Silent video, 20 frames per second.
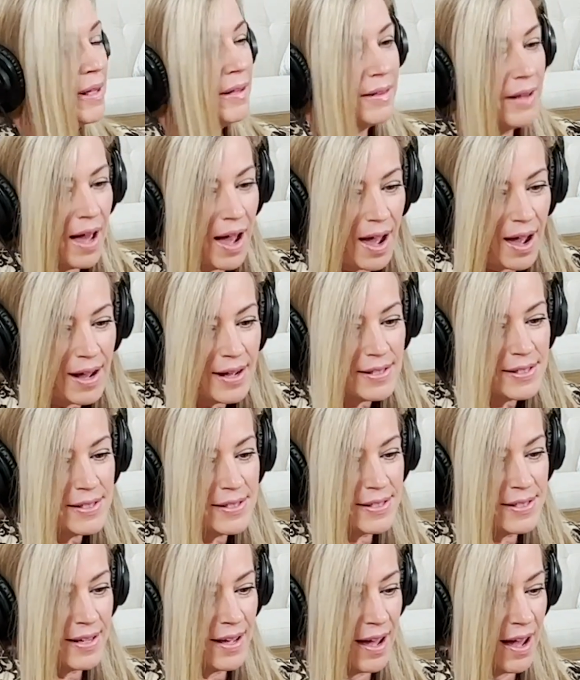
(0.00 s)

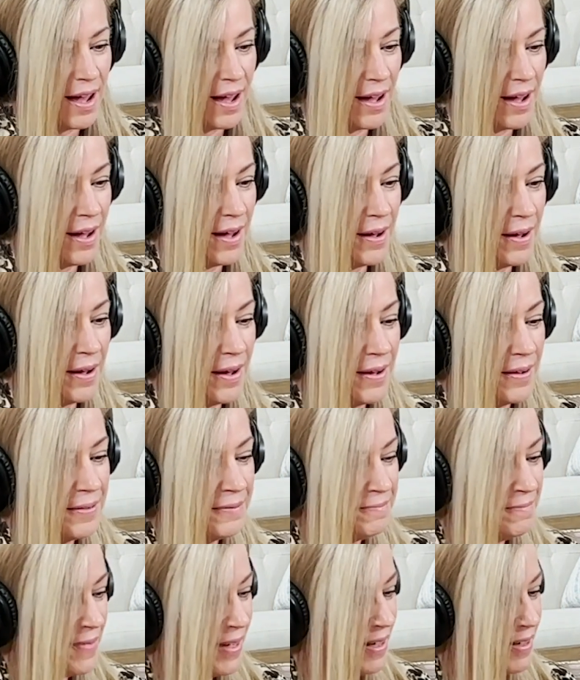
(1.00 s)
Glass,
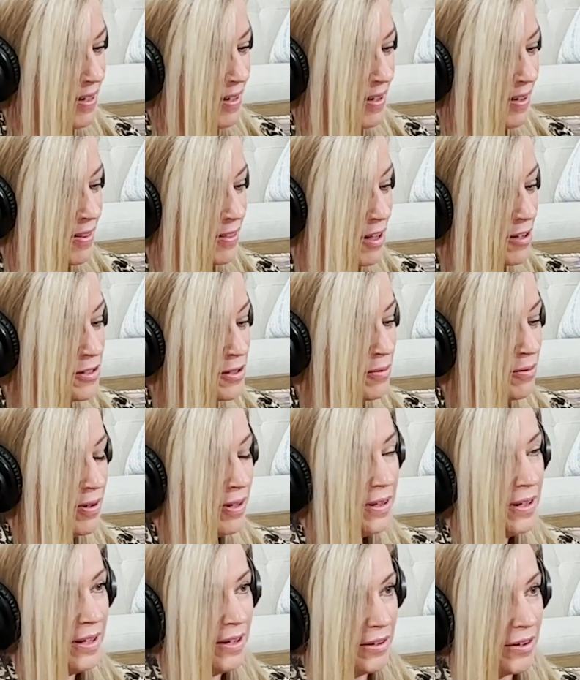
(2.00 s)
those are
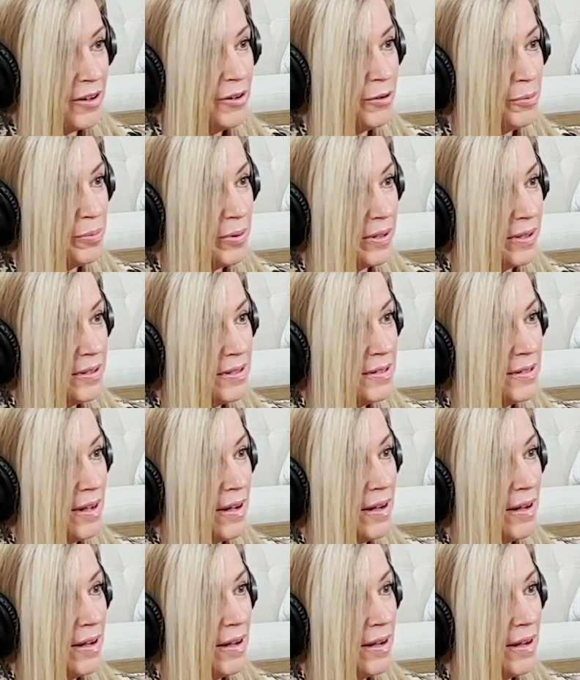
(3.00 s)
really your culprits.